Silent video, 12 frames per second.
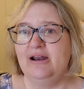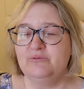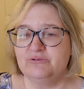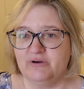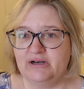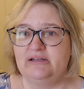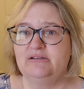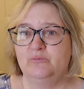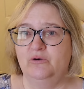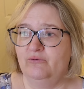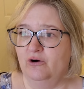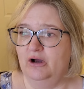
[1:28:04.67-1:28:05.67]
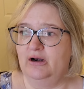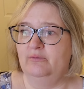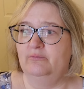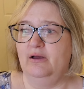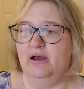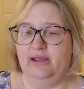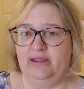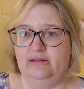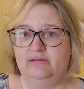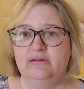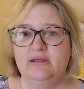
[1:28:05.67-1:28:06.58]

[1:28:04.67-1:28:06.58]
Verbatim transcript: and I was ready to move on. I, I